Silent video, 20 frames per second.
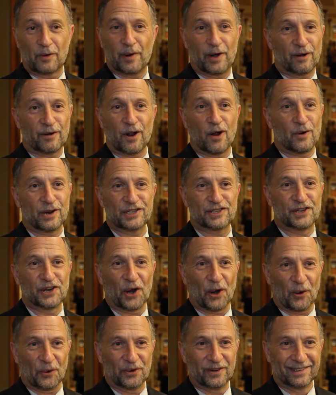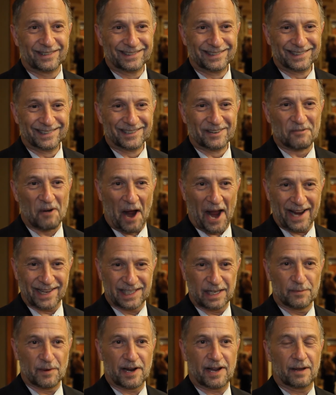we don't always do. Right.
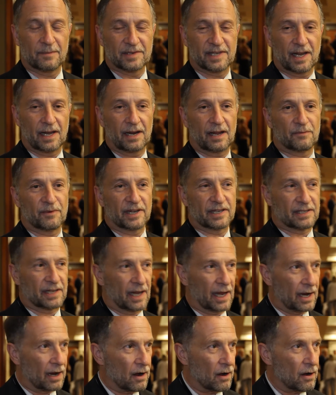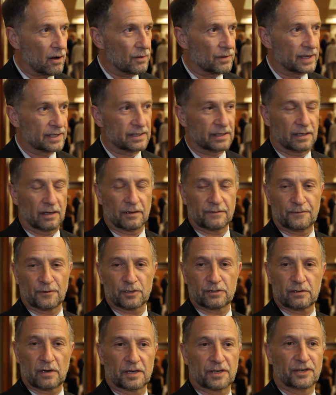Someone comes in and we say, oh, this, you know, the
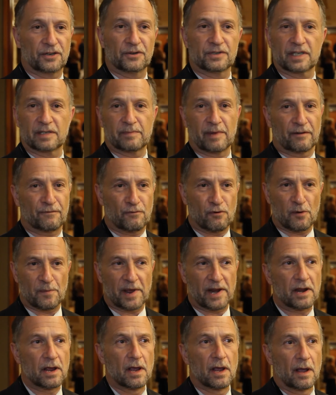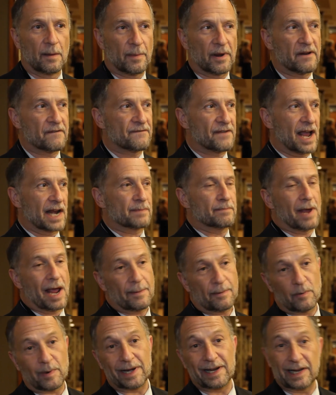first drug you use is metformin. But in fact,
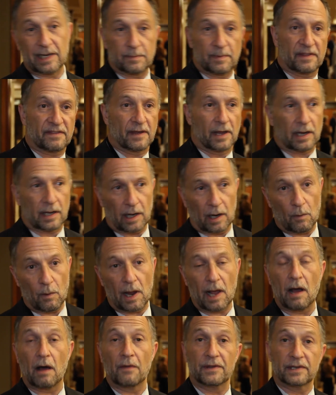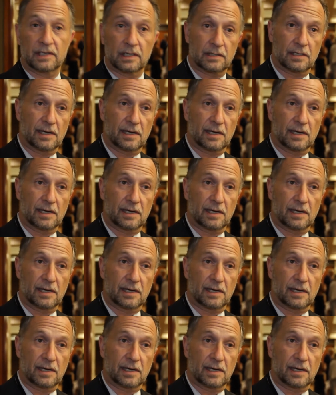maybe we need to be thinking, well, this is